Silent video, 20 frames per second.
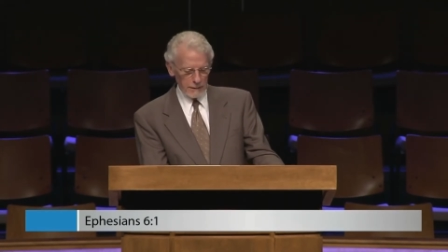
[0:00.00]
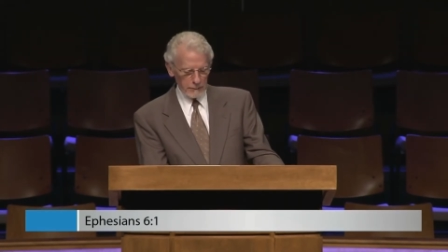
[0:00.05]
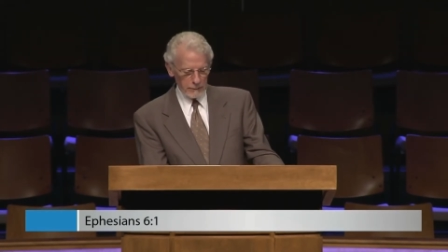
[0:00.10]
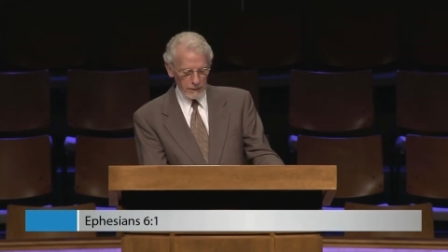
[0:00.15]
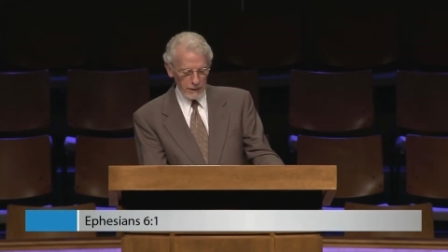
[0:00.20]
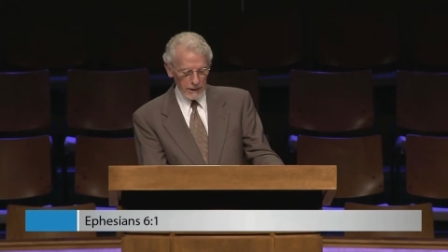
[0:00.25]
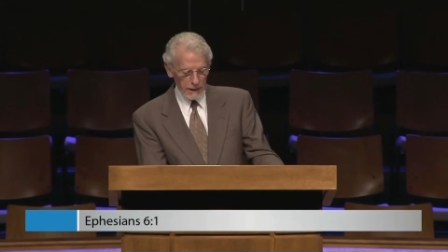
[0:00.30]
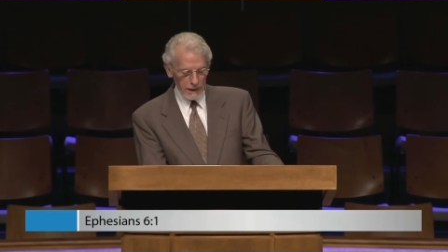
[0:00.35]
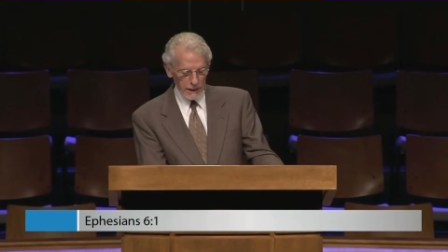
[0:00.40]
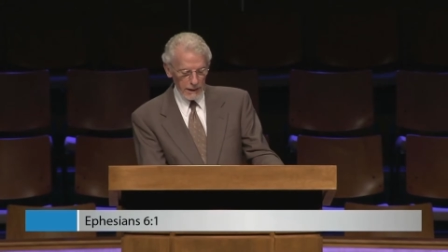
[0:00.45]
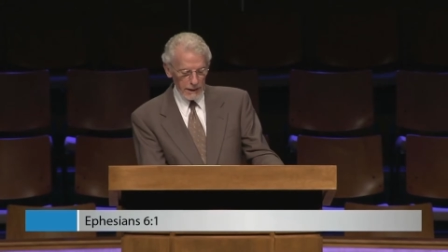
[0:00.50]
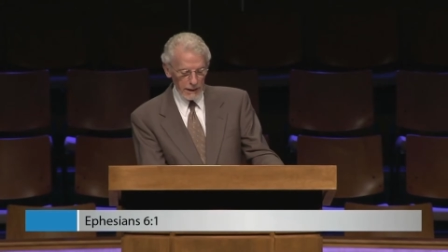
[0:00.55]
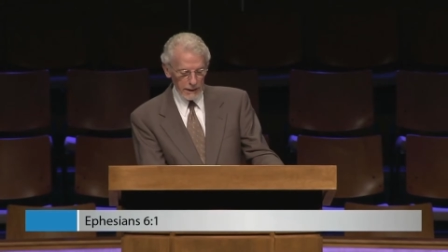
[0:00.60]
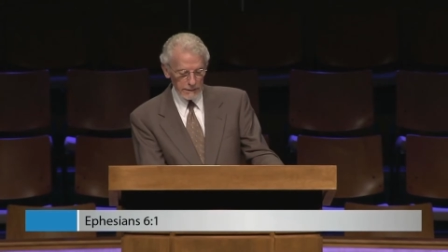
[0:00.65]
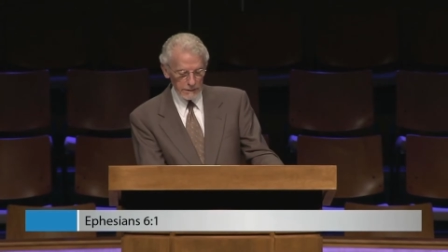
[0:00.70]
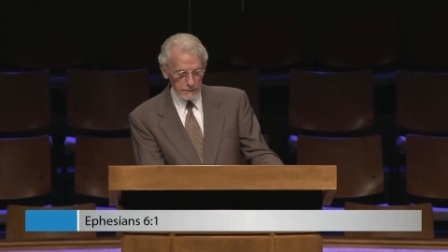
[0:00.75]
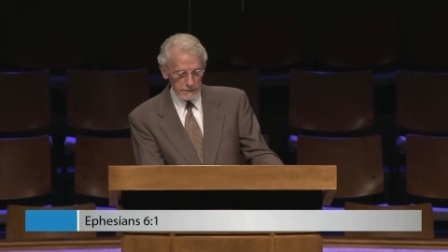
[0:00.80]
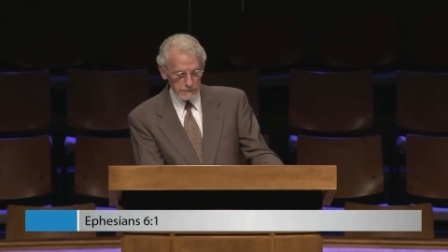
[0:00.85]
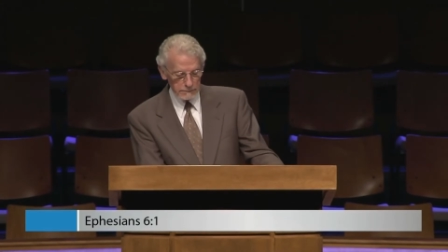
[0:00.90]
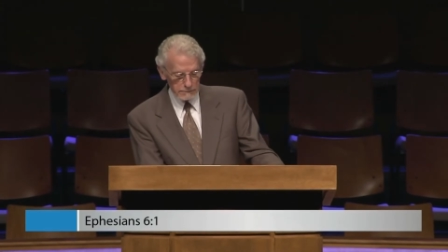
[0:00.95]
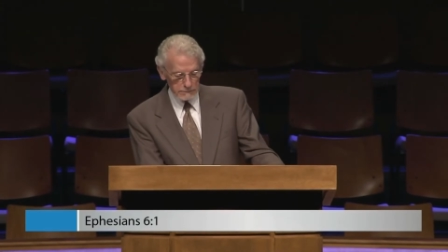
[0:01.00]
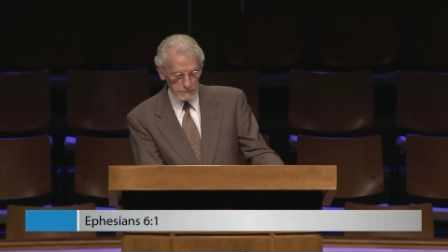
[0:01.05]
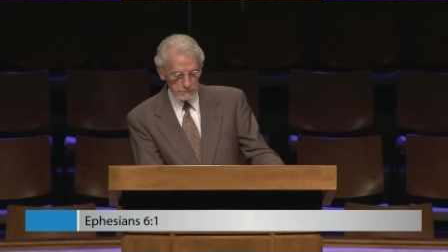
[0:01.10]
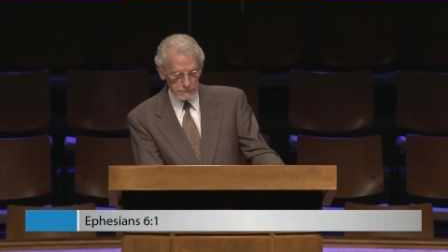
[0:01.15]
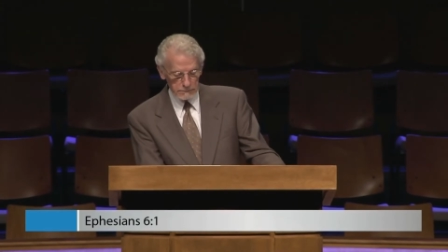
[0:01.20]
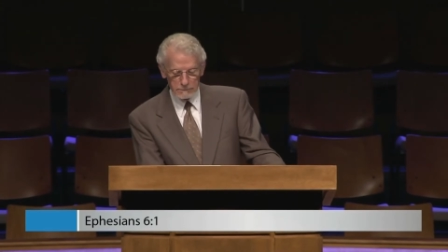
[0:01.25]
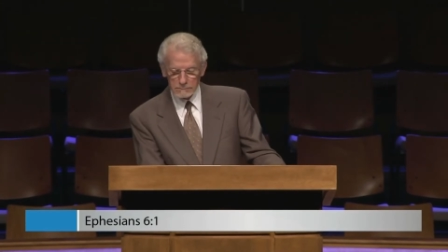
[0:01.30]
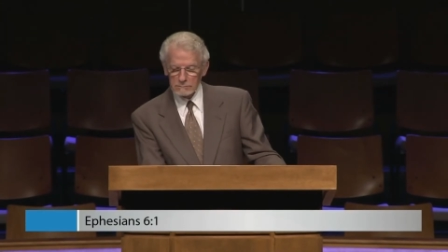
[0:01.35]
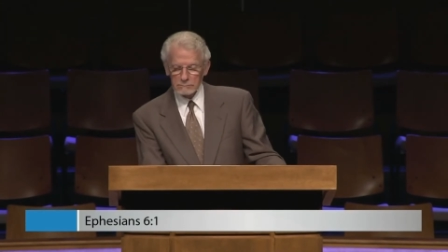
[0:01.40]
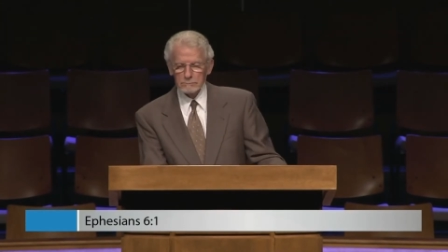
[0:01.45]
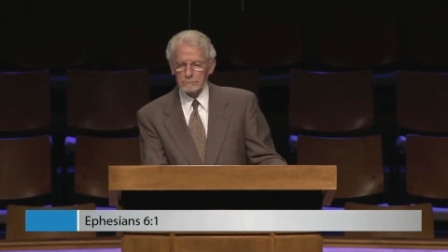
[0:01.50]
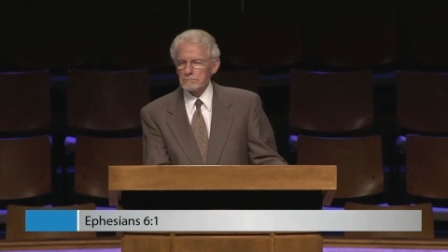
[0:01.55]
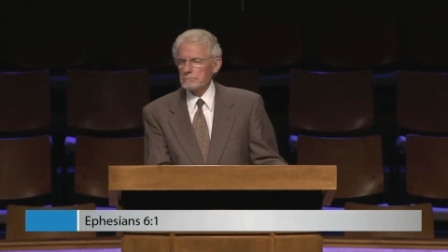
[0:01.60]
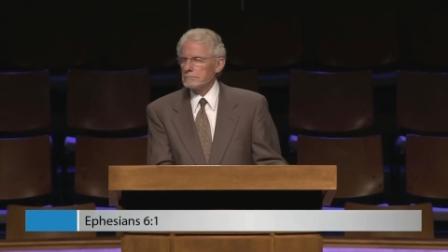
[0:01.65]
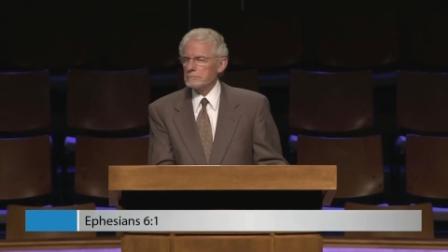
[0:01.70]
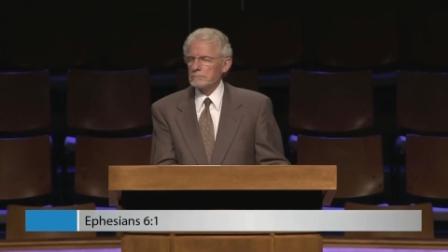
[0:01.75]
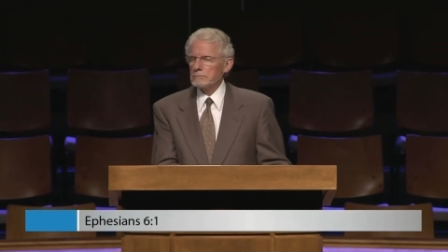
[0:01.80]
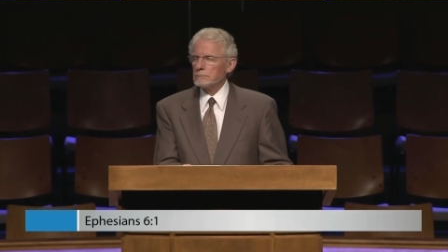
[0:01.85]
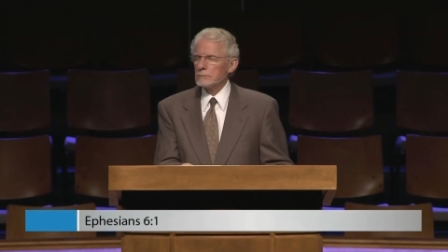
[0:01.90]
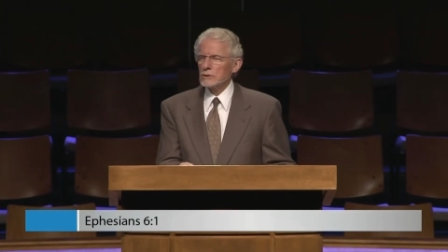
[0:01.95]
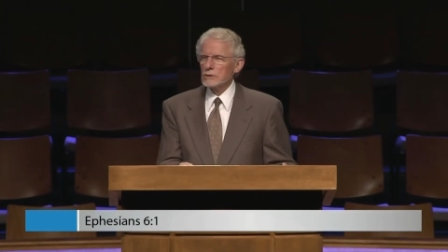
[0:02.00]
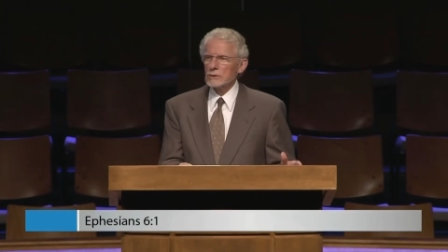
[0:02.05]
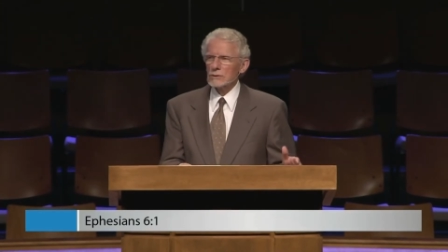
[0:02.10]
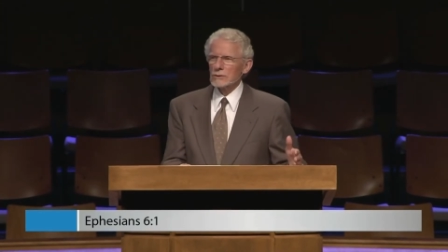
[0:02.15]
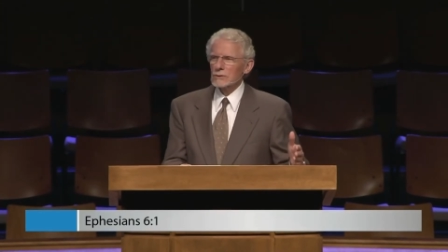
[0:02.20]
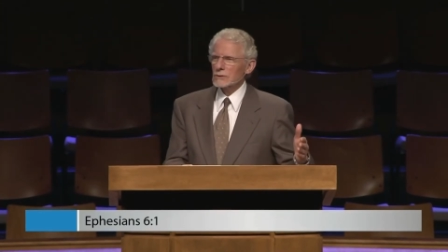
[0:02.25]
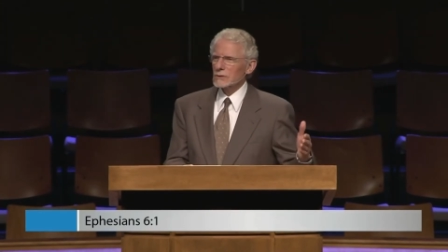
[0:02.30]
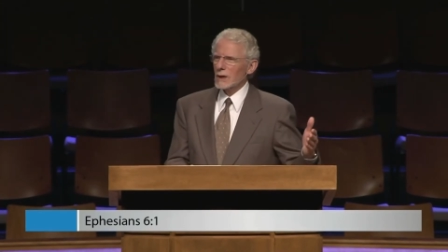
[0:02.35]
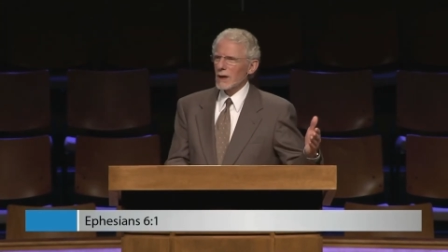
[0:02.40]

But was